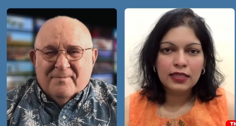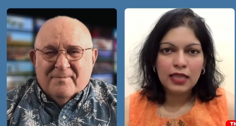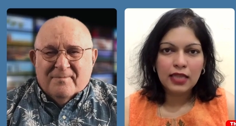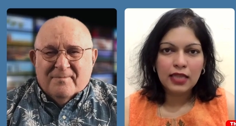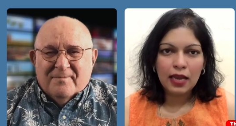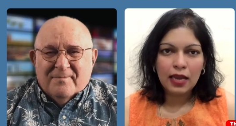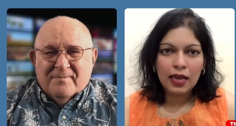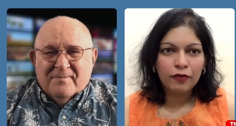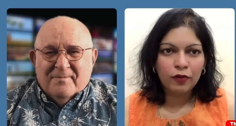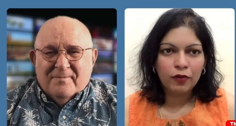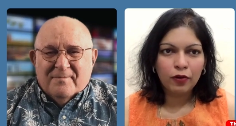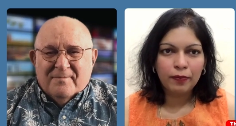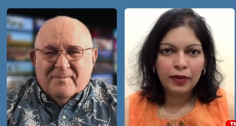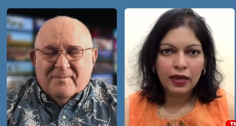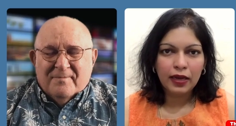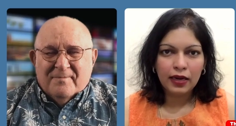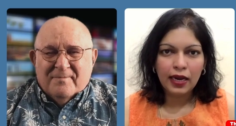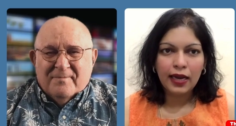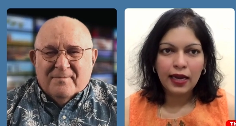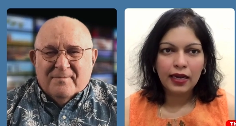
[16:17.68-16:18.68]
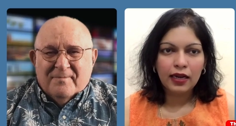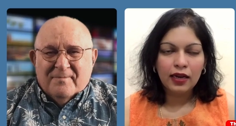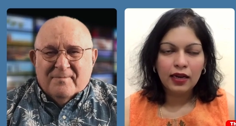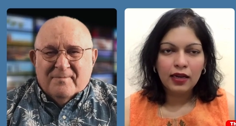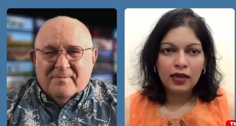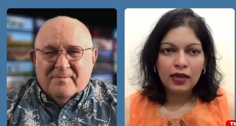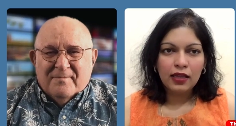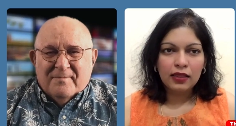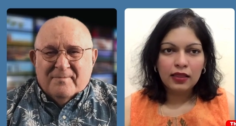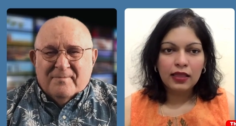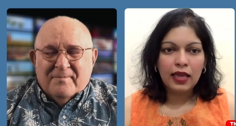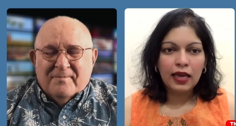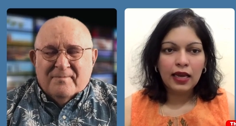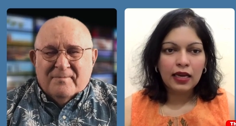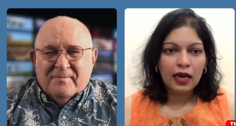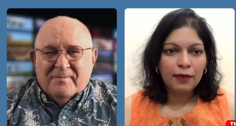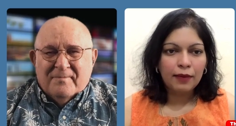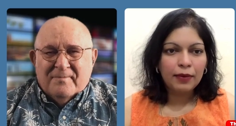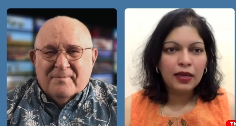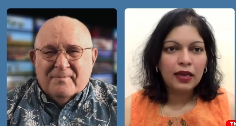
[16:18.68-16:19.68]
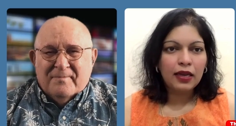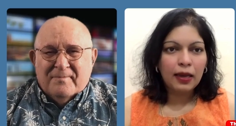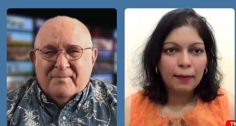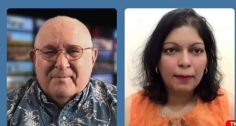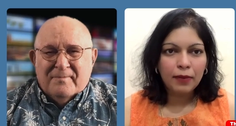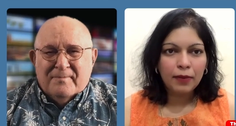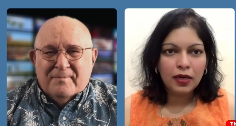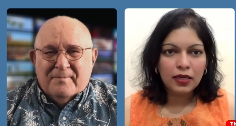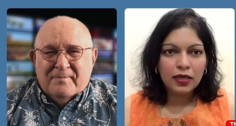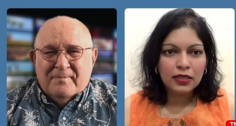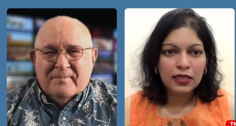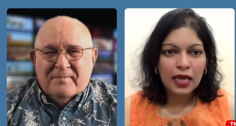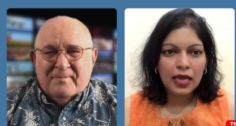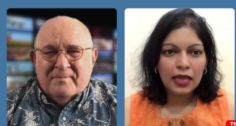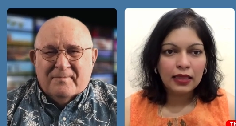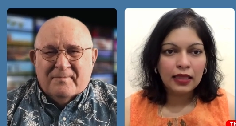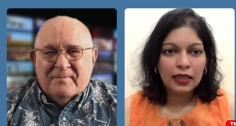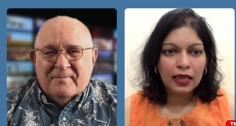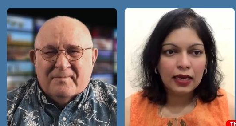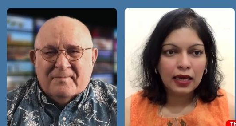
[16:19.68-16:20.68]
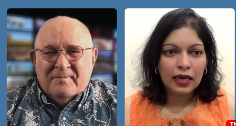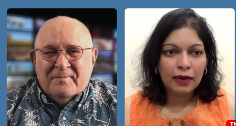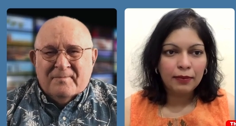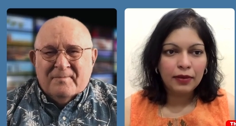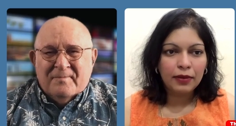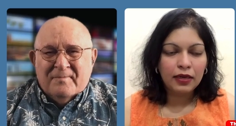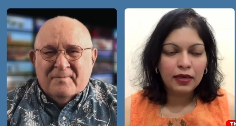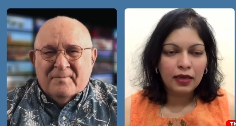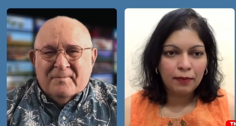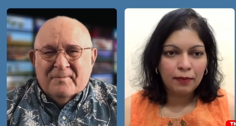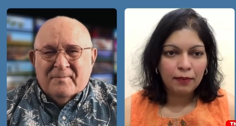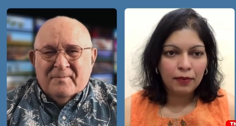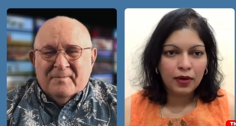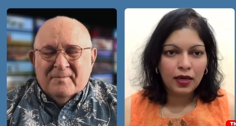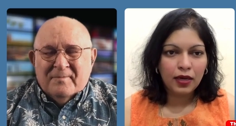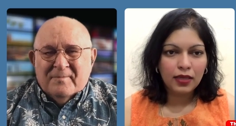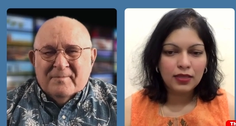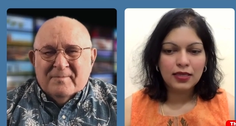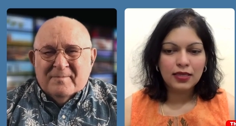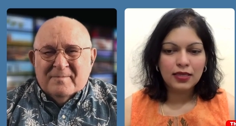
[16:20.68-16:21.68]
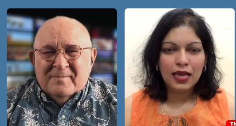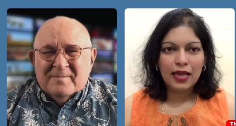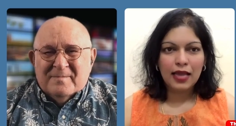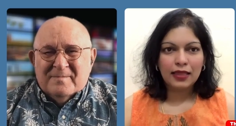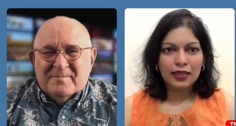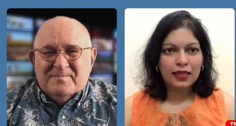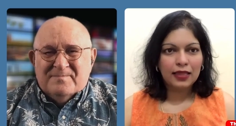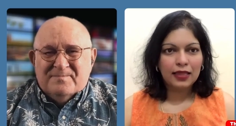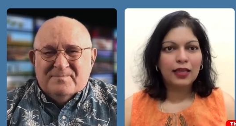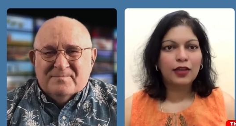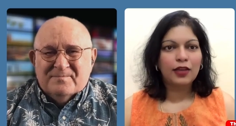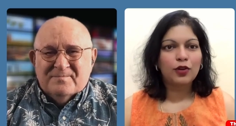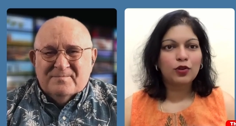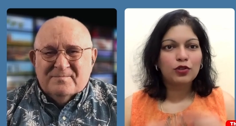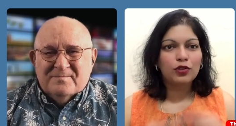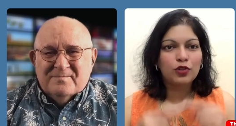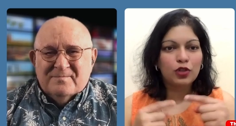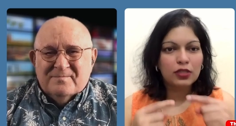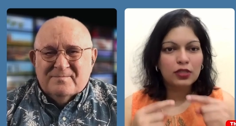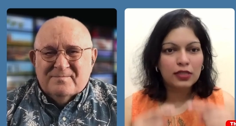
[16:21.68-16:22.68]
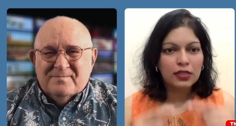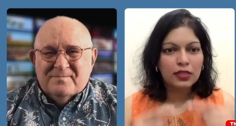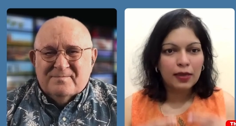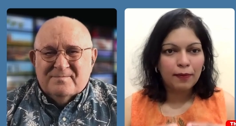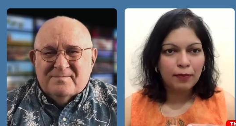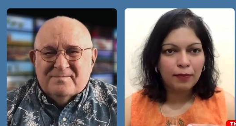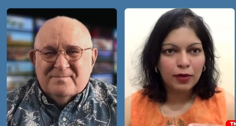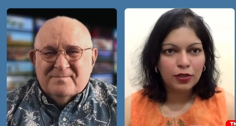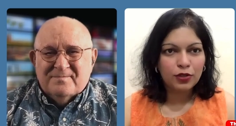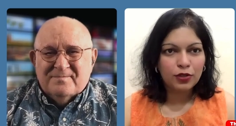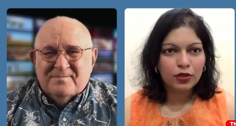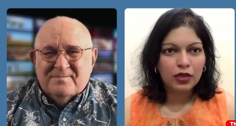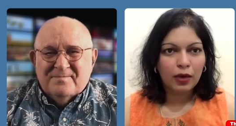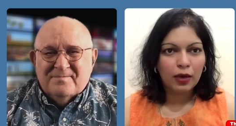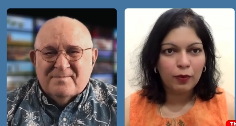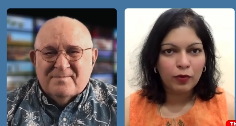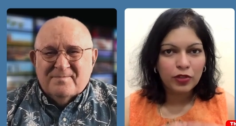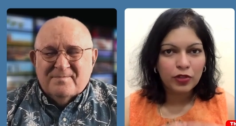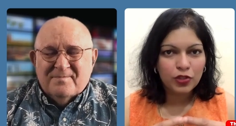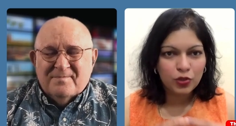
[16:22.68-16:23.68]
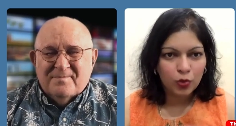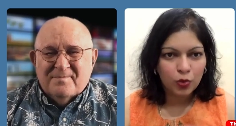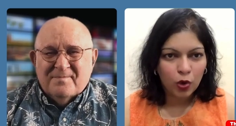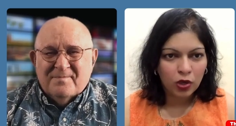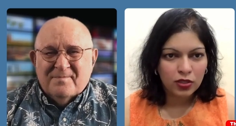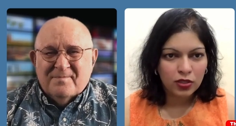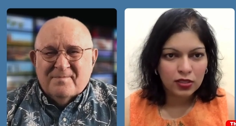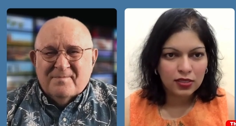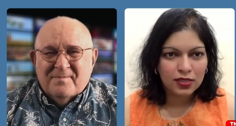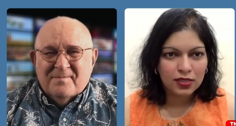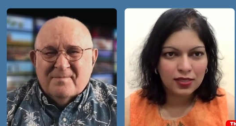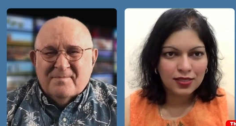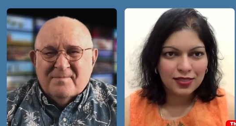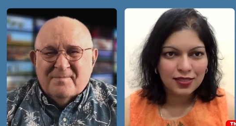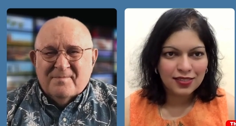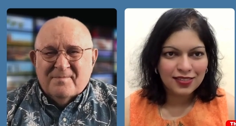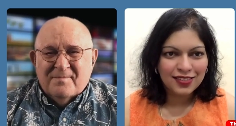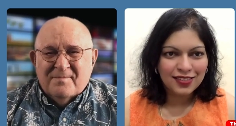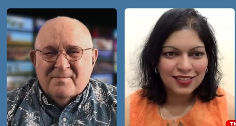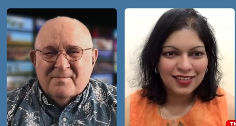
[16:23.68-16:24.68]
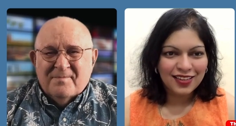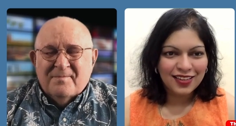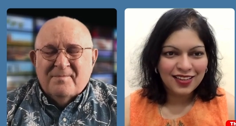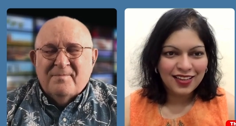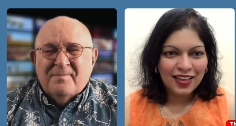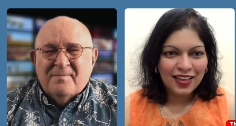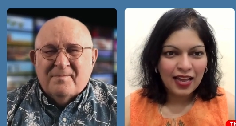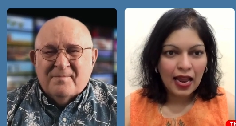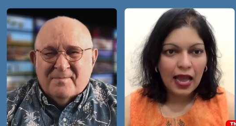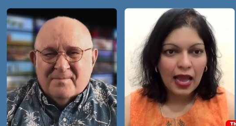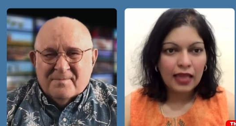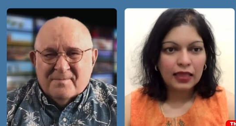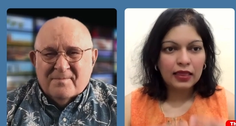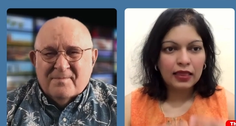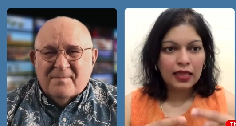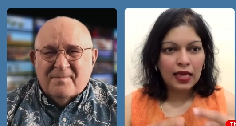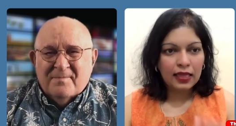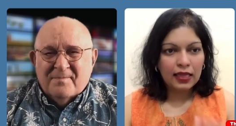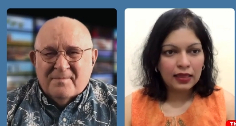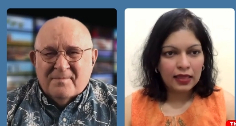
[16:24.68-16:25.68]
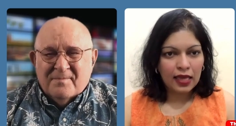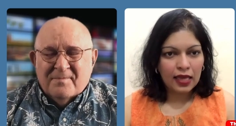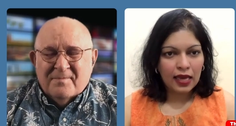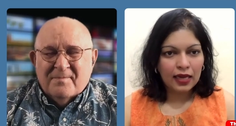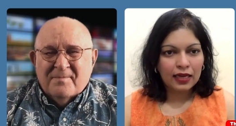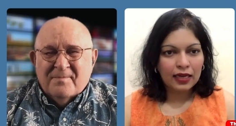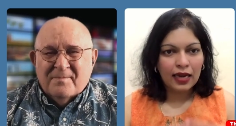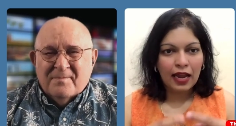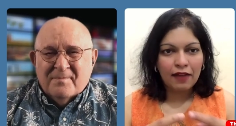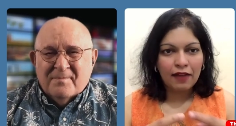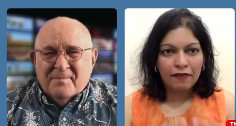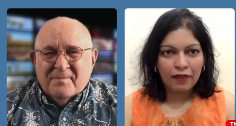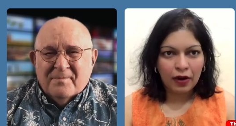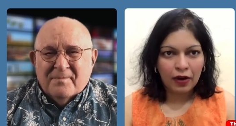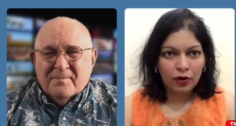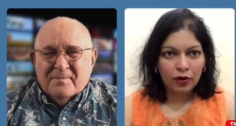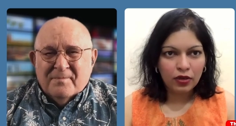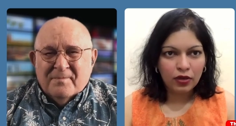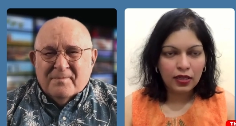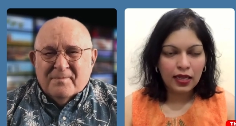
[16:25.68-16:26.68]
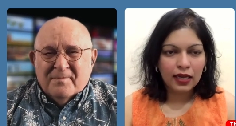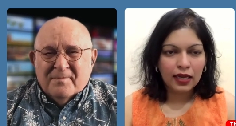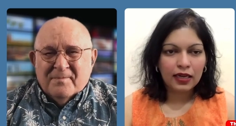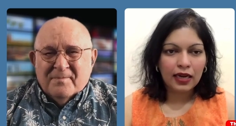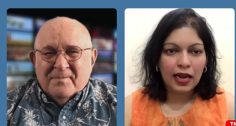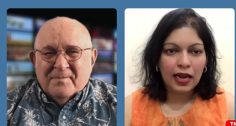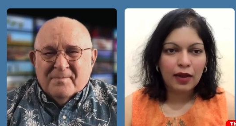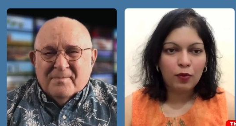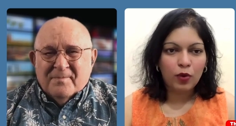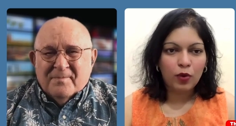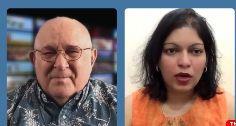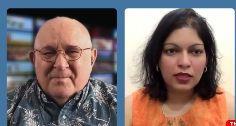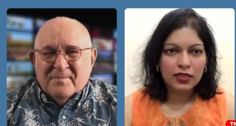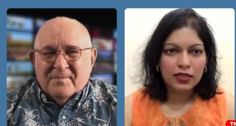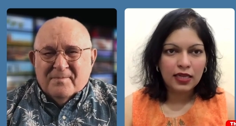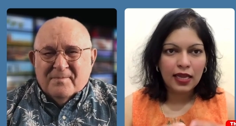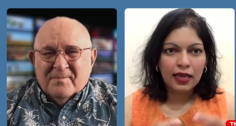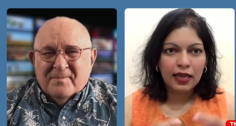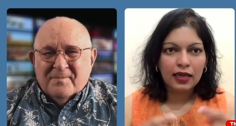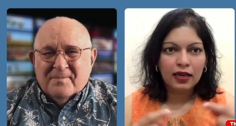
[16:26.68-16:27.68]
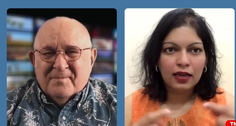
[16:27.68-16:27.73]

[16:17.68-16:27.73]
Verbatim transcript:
Speaker 1: Islamophobia, right? They come in numbers and they come in numbers and then they use those numbers to come with swords. And then they cry foul, they cry words like